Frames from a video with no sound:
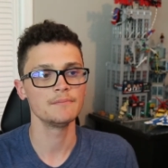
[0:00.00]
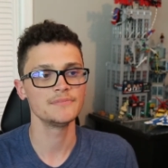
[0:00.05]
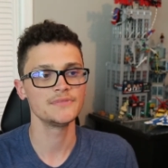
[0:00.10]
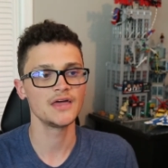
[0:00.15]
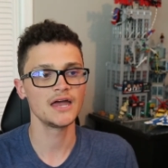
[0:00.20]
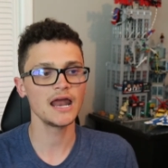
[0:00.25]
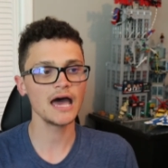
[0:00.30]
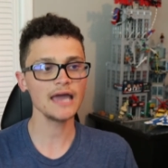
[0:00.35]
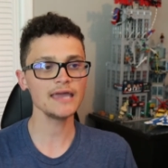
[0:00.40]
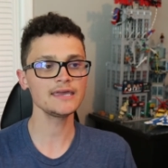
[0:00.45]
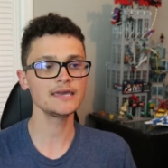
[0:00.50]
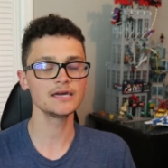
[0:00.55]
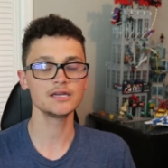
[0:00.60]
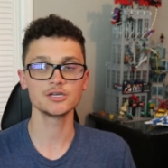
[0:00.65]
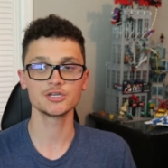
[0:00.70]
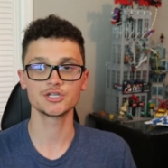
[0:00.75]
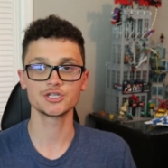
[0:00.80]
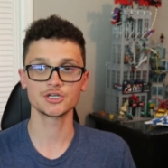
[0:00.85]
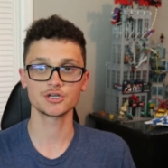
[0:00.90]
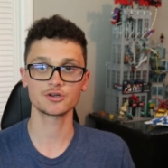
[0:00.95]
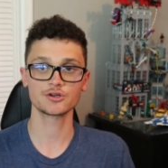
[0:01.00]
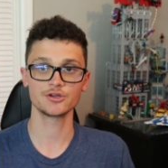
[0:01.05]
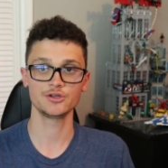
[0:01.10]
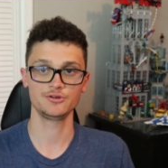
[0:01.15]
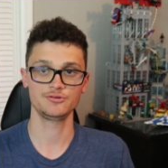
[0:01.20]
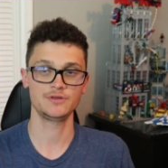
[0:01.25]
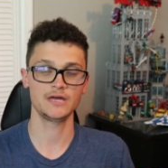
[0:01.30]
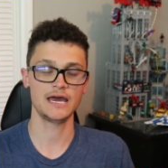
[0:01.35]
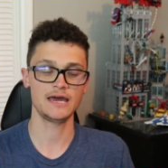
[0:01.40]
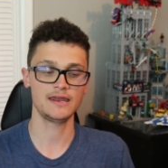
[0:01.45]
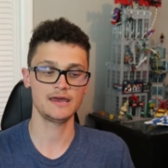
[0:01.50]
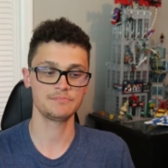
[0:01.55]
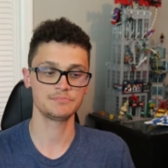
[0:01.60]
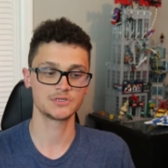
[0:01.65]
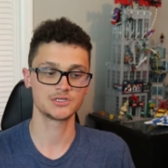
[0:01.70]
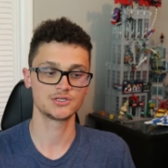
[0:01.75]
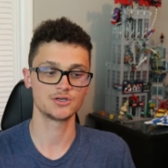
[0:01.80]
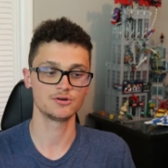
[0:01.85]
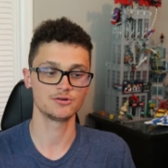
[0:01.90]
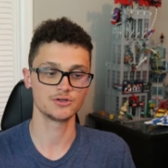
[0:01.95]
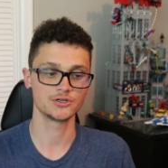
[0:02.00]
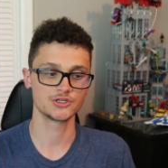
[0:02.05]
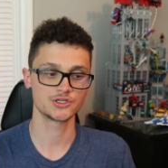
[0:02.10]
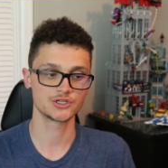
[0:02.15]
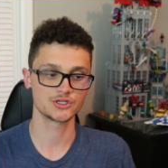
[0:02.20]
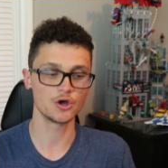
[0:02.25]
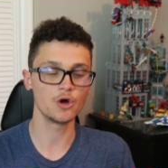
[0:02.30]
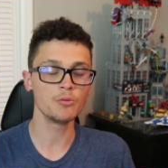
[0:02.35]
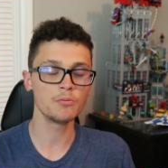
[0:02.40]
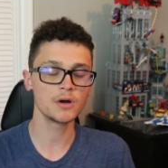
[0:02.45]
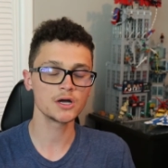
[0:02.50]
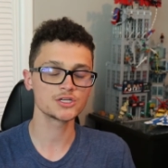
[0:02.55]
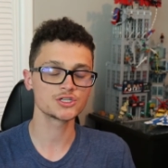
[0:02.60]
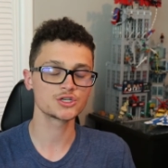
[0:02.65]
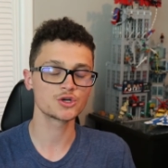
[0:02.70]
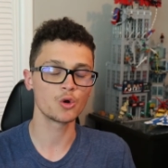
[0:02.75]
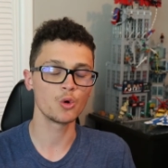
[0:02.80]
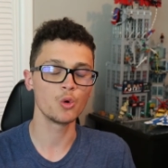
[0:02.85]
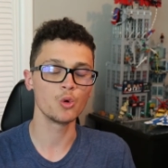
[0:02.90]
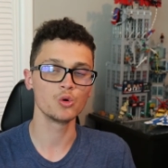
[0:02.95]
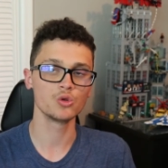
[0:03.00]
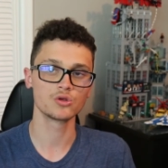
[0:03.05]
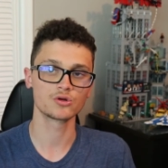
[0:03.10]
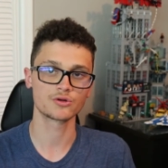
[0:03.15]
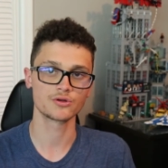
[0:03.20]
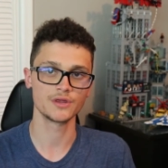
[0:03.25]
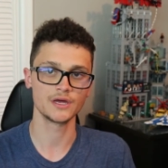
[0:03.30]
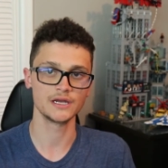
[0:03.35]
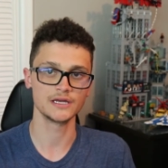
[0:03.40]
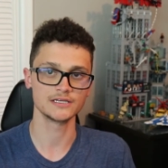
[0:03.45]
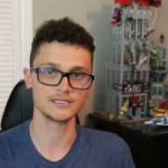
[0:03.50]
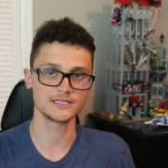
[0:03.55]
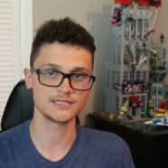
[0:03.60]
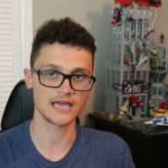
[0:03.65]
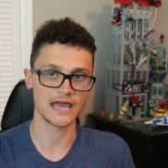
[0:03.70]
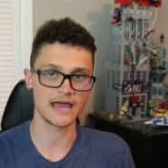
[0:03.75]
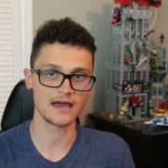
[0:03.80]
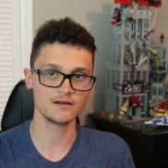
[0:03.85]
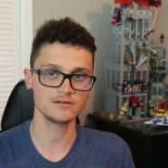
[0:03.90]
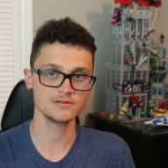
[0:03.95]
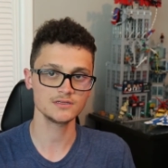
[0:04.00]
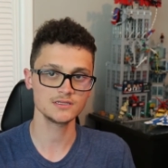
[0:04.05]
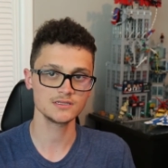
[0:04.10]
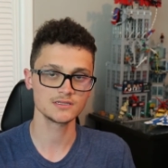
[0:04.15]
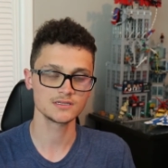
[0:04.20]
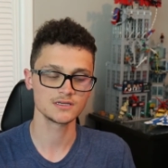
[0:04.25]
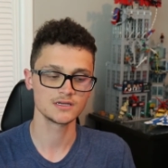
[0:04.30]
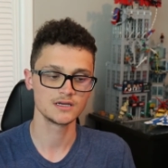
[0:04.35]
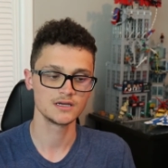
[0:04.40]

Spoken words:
then I can assure you that episode is so much cooler than it sounds.